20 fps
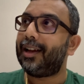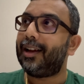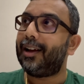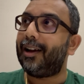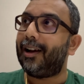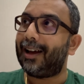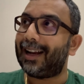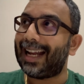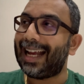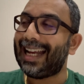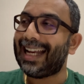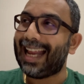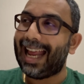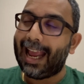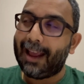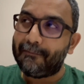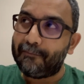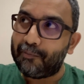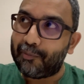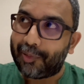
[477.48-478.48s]
all right?
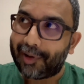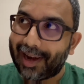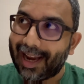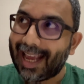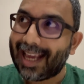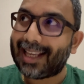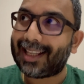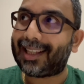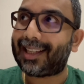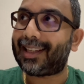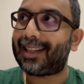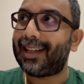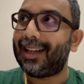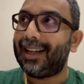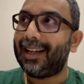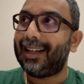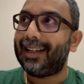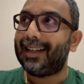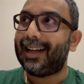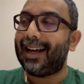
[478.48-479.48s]
Embrace
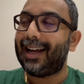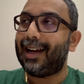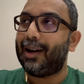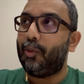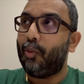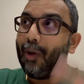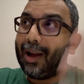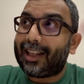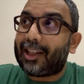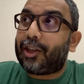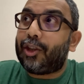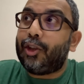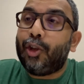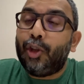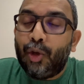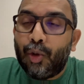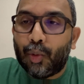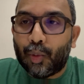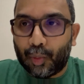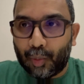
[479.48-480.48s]
uh, what's
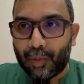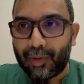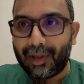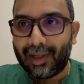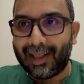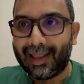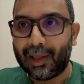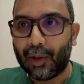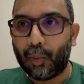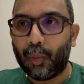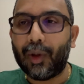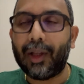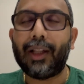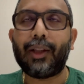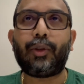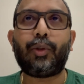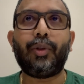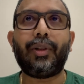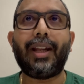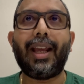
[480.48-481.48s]
new in the
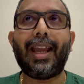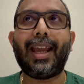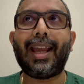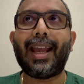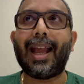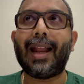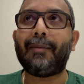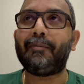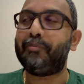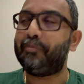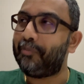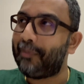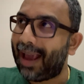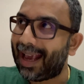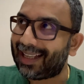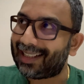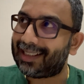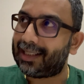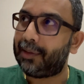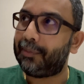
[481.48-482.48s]
world today and
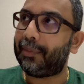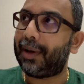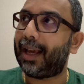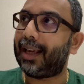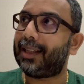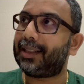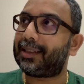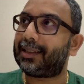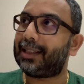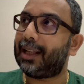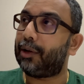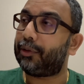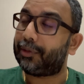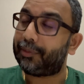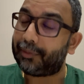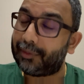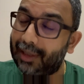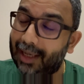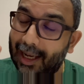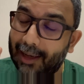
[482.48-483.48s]
maximize. Now,
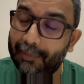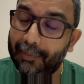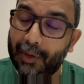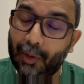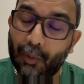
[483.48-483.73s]
let me